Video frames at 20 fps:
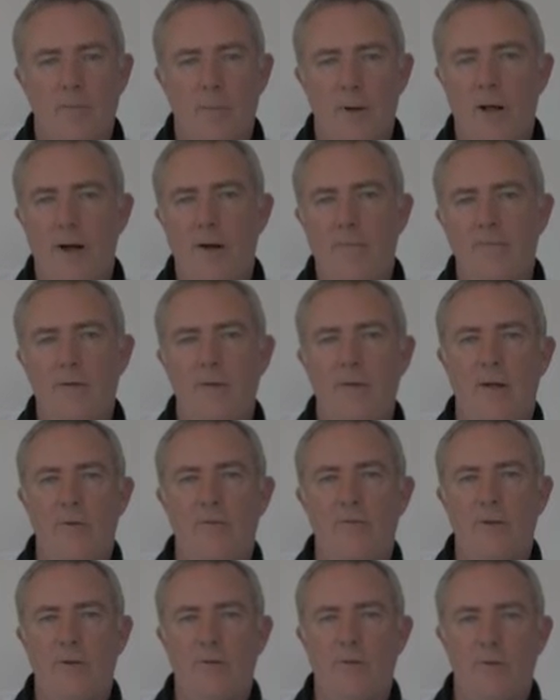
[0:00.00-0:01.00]
But after
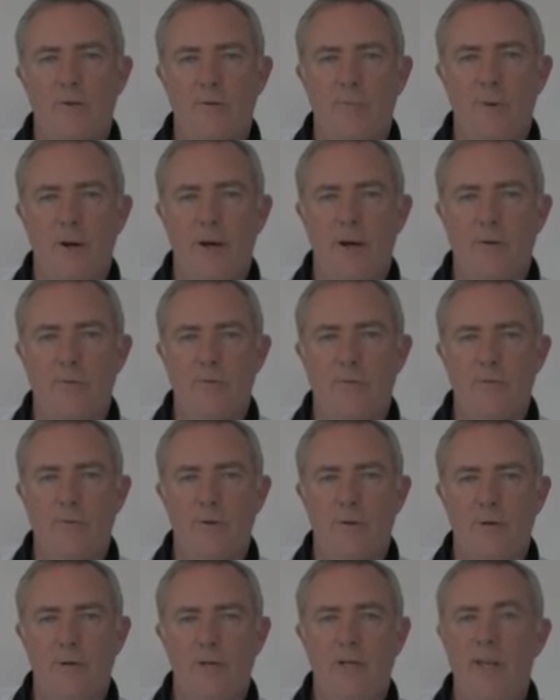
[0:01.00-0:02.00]
that £600,
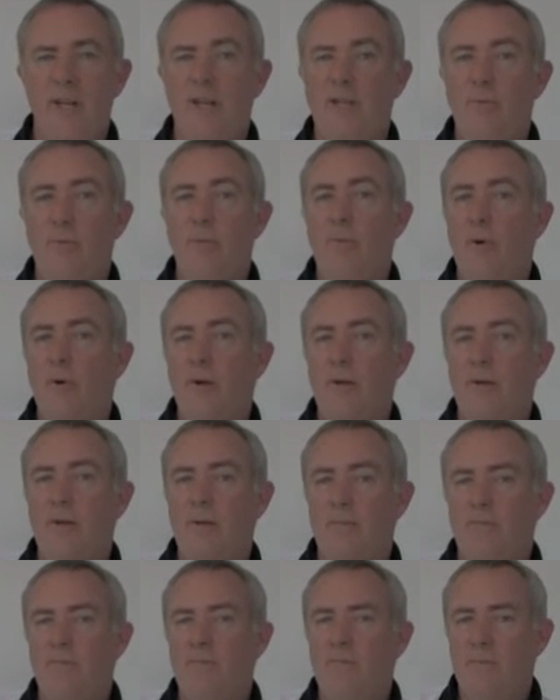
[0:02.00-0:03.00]
you need to be
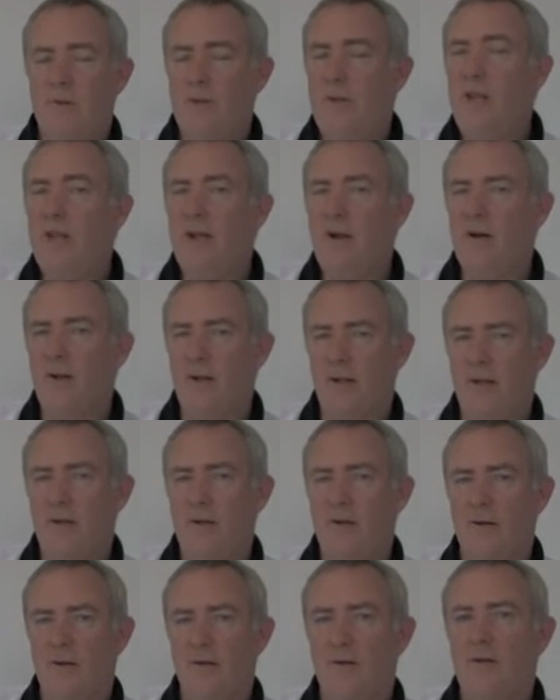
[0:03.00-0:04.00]
putting
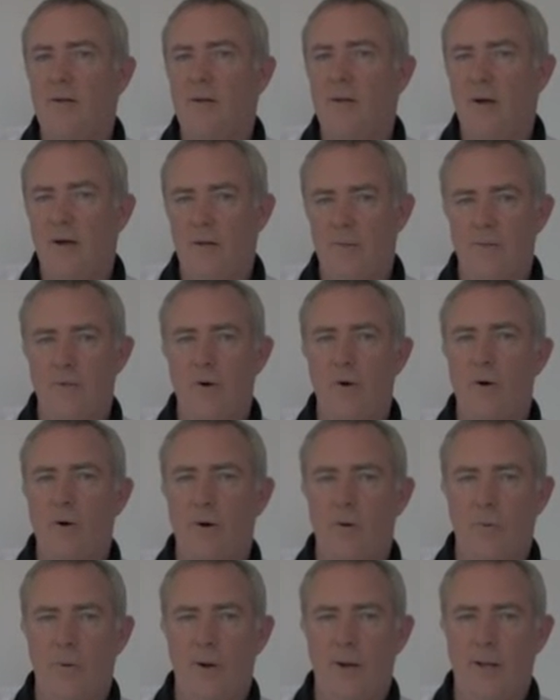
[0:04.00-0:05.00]
nearly a
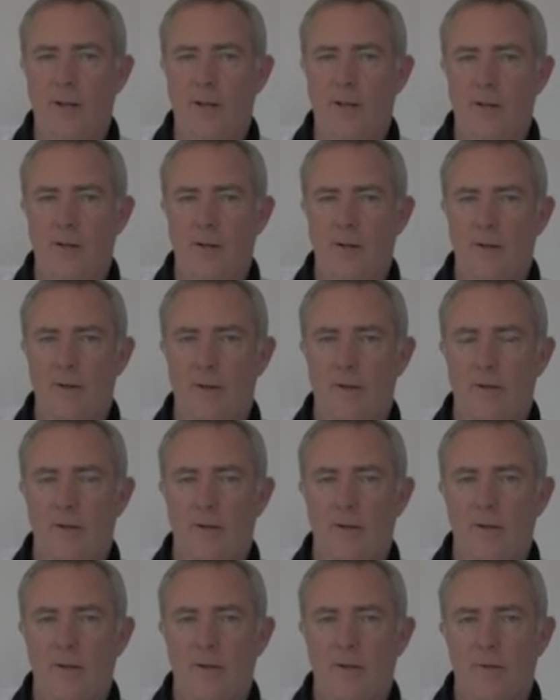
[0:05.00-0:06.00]
third away.
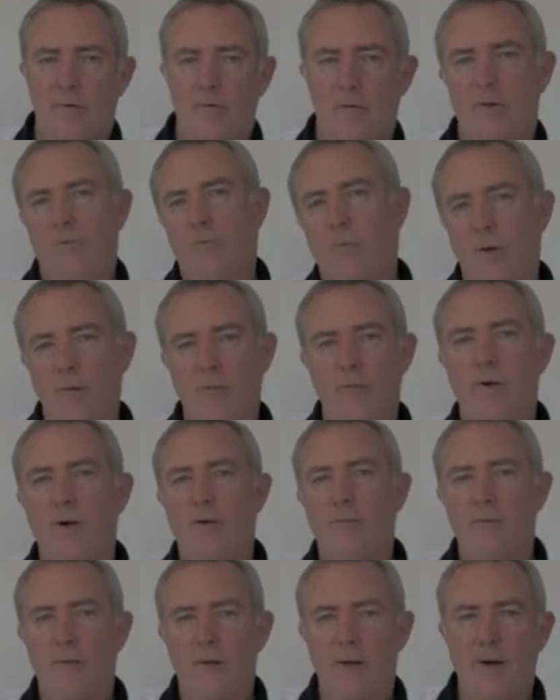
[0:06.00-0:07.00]
So that's
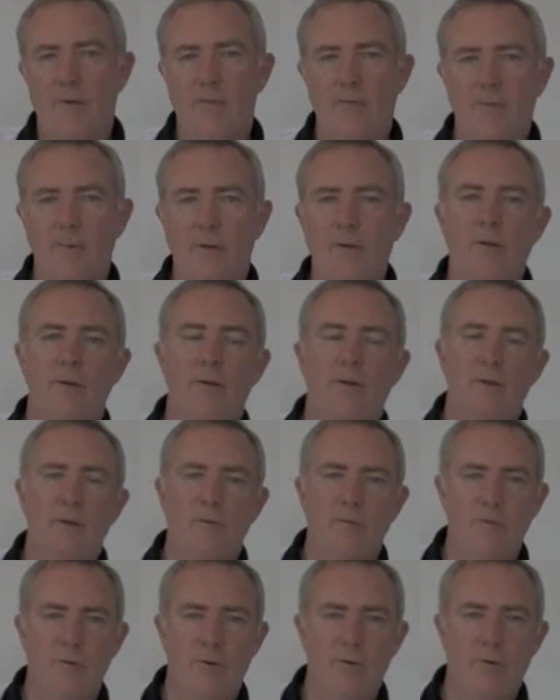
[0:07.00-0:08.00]
1/3 for the government,
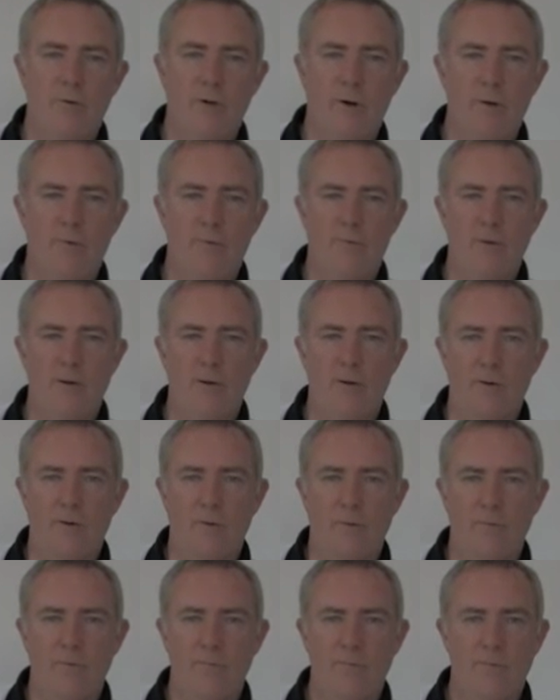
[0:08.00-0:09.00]
2/3 for
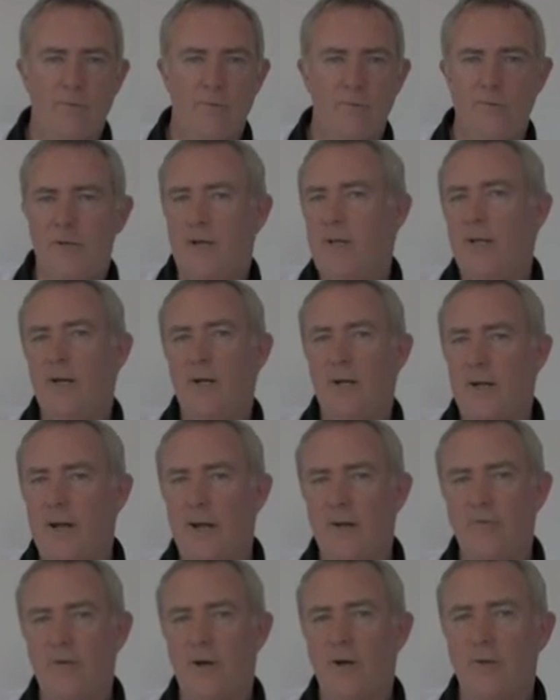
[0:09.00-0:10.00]
you. Stick it in a
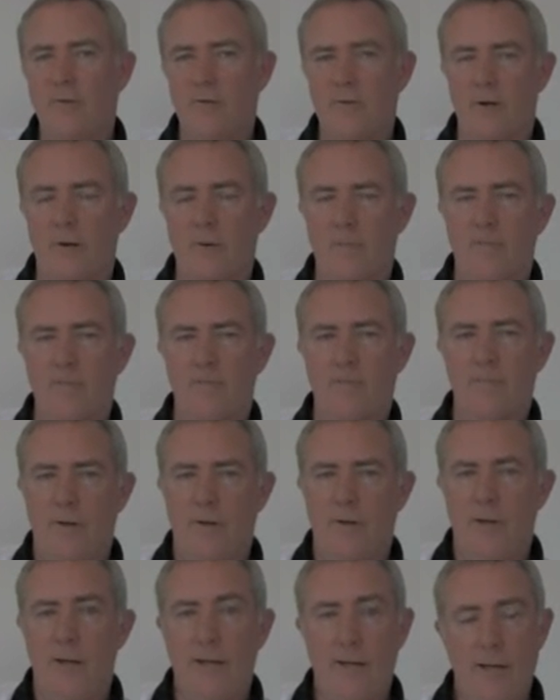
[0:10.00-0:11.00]
cash ISA.
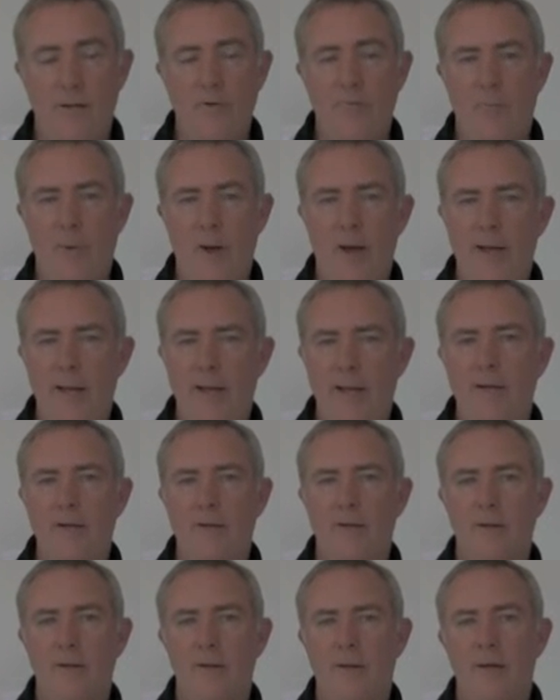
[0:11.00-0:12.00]
It gets
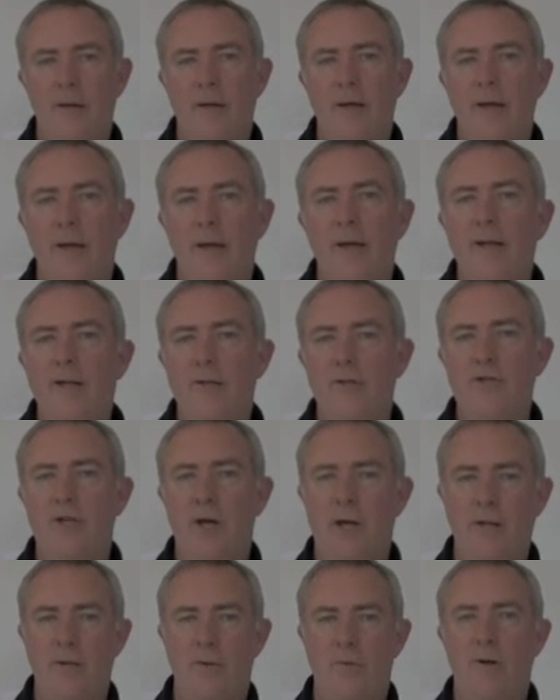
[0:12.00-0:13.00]
paid in
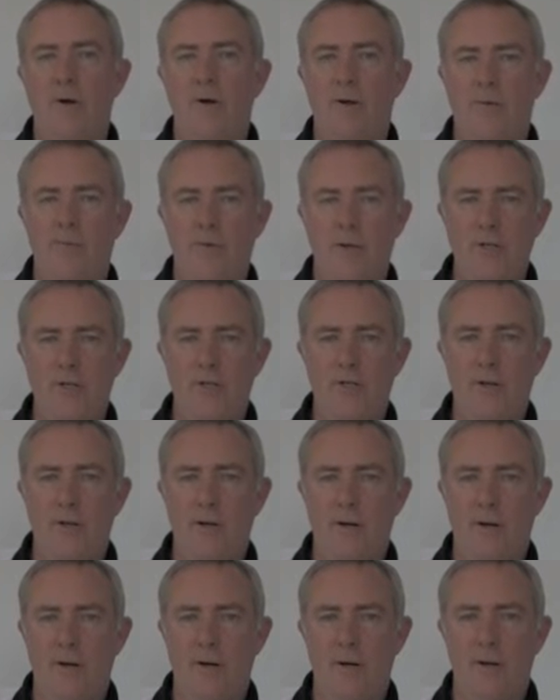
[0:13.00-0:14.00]
January of each
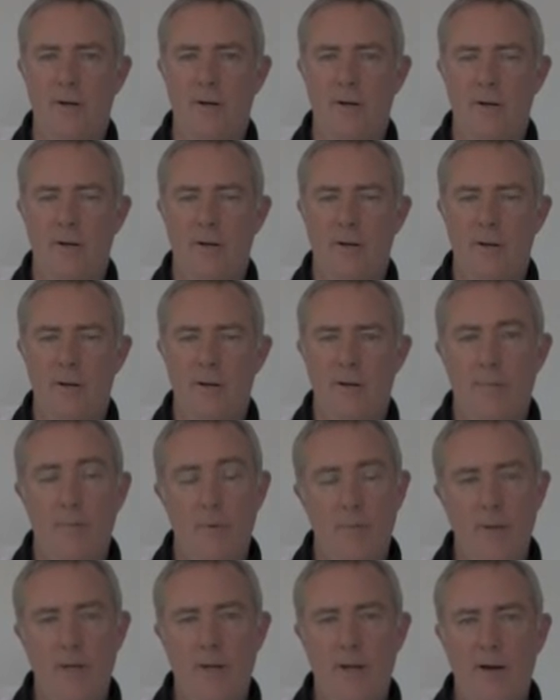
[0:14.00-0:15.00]
year.
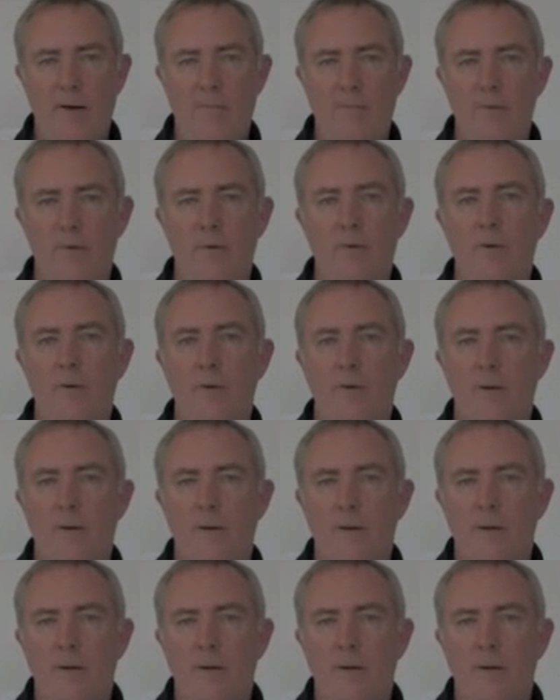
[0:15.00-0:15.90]
But be careful,